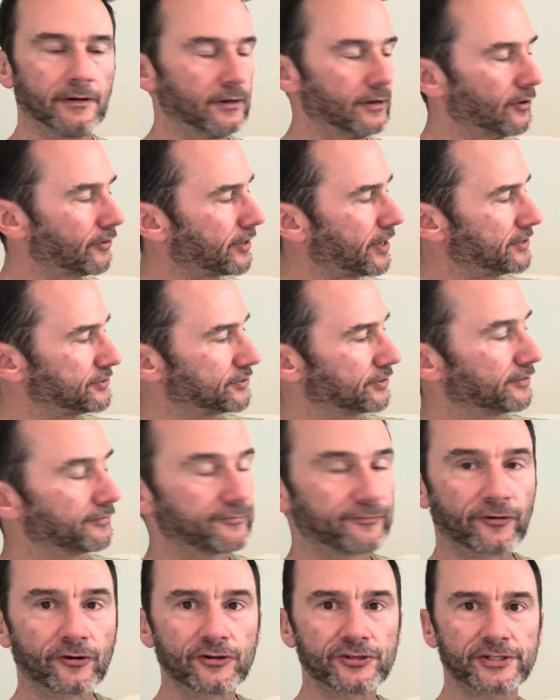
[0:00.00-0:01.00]
Okay, so the
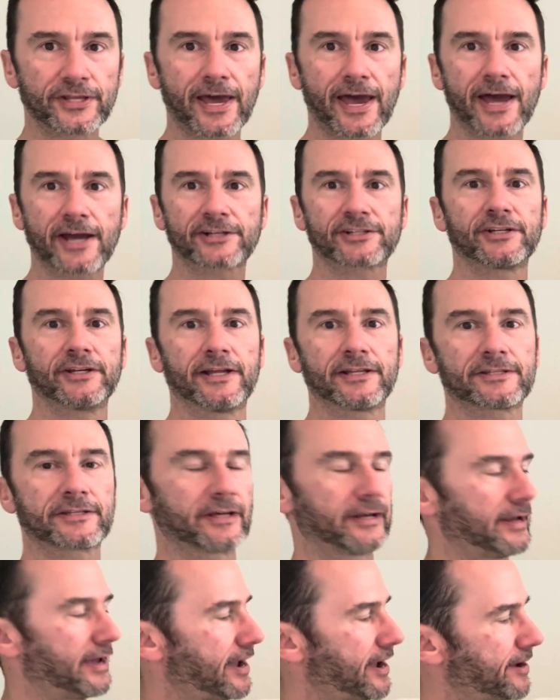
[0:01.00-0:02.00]
first action that's
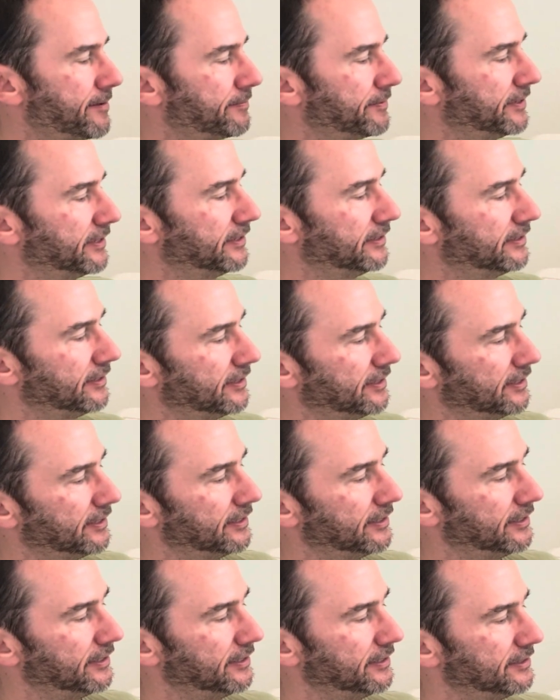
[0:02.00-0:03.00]
going to happen
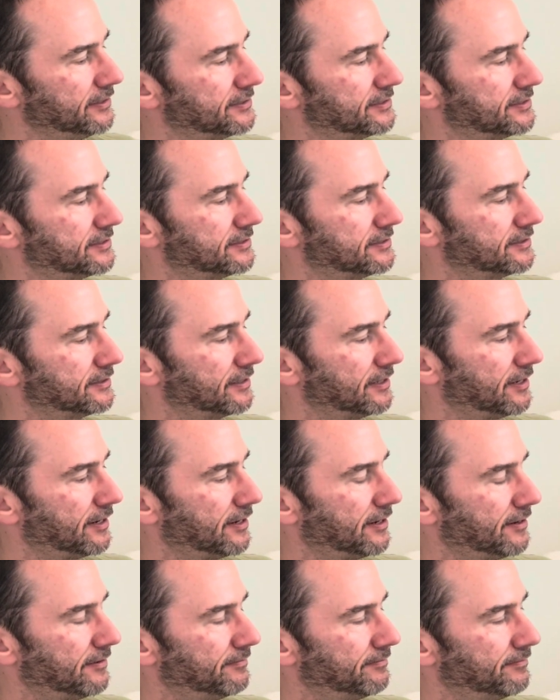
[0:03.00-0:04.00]
is
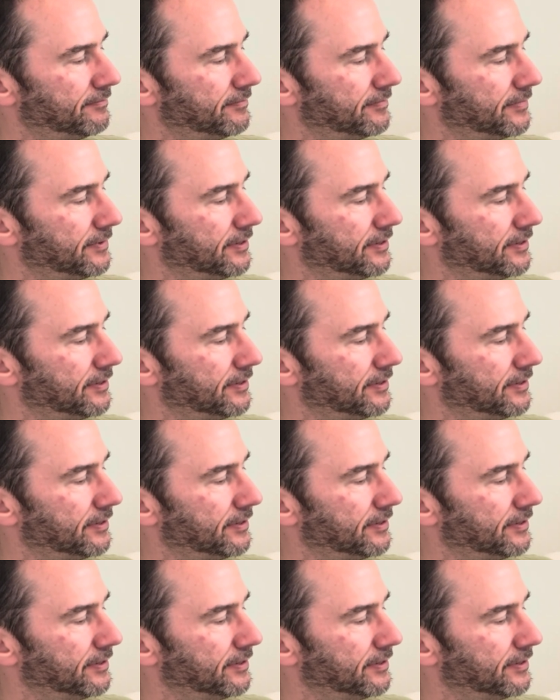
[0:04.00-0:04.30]
the